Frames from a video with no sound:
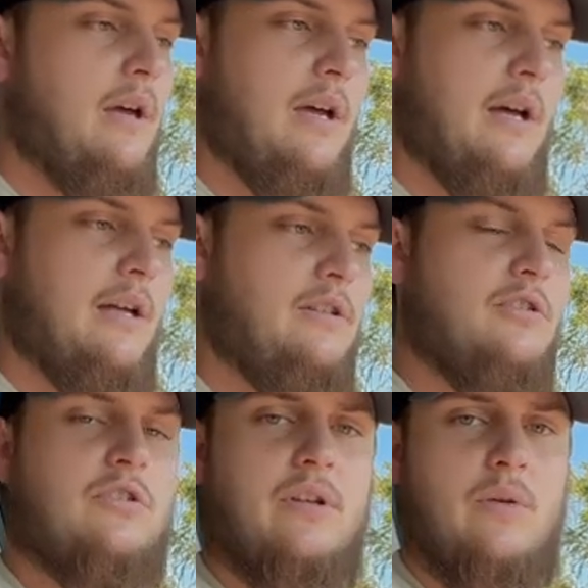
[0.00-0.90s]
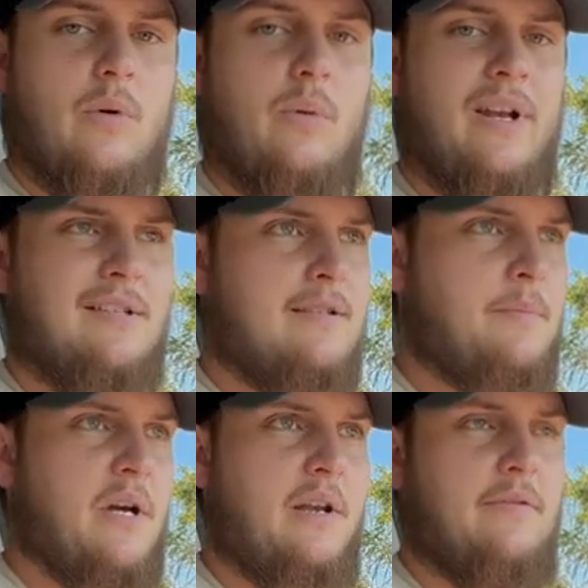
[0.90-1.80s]
And usually we're running
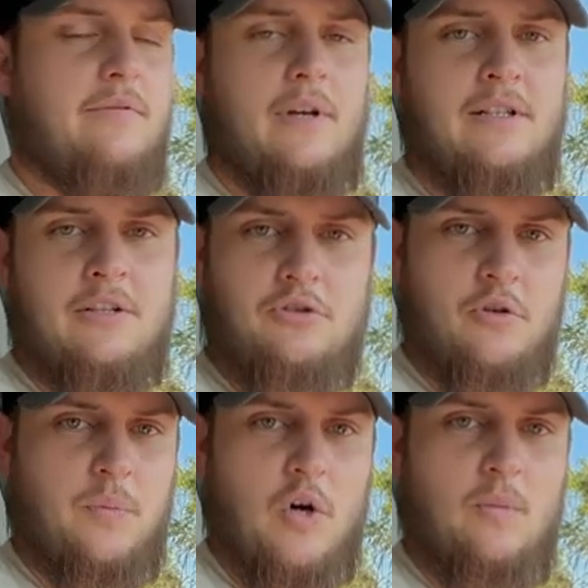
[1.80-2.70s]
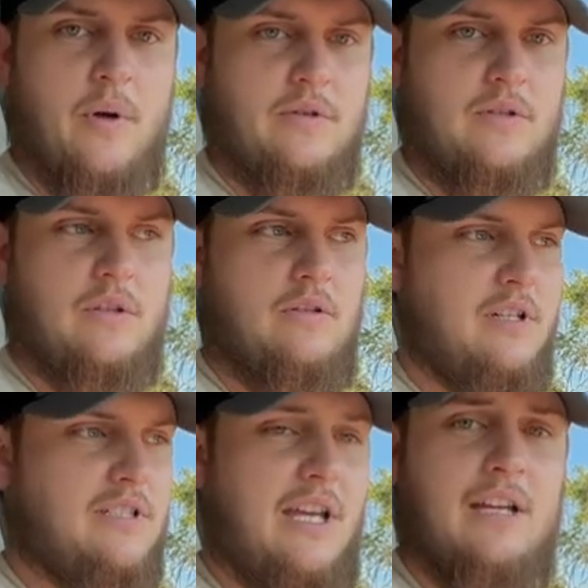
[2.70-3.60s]
some kind of additional promos too.
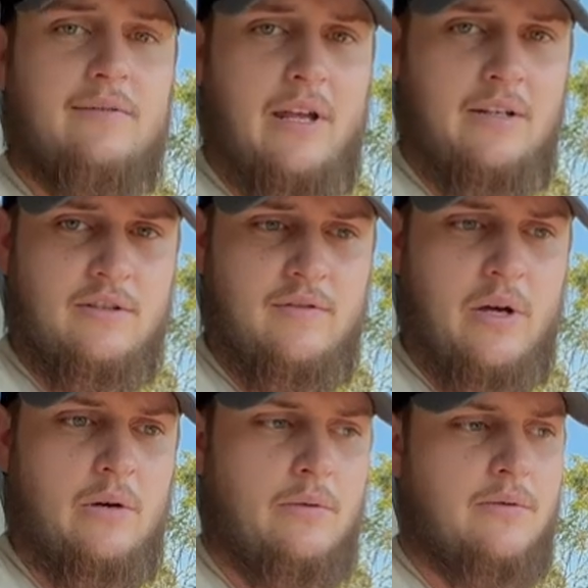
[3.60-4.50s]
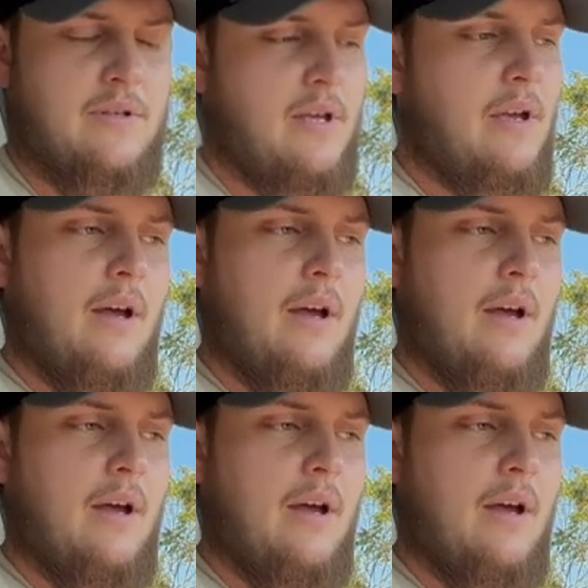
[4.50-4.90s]
You can take advantage of those.